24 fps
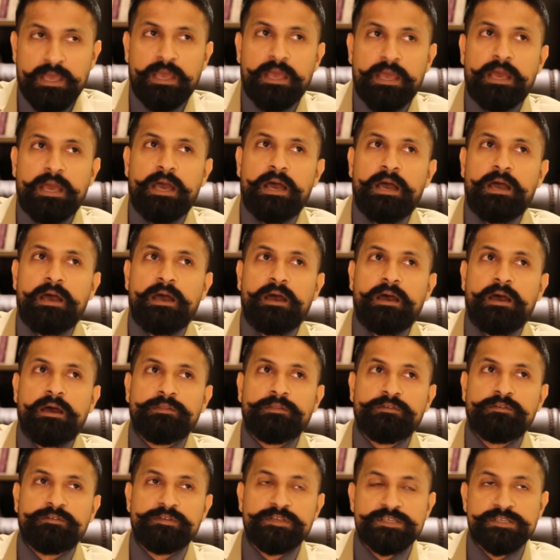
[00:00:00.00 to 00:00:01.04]
The
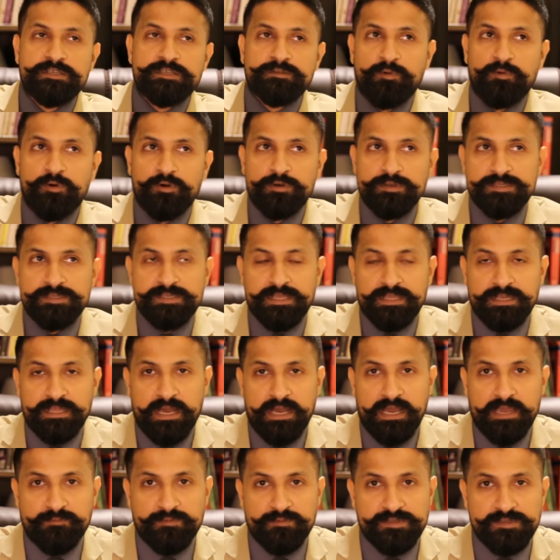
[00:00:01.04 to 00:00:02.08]
reason was that I
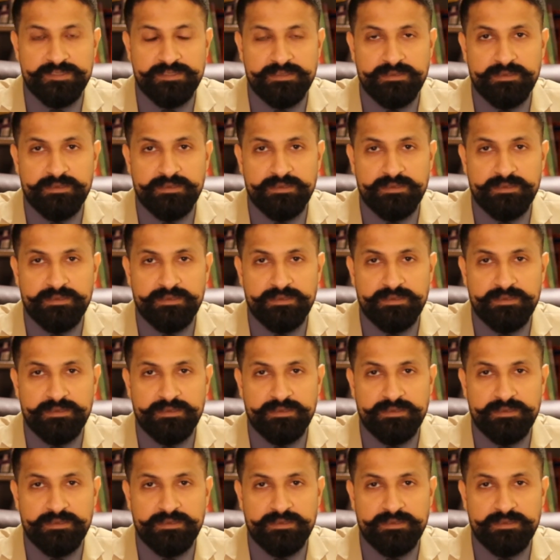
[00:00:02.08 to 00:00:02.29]
was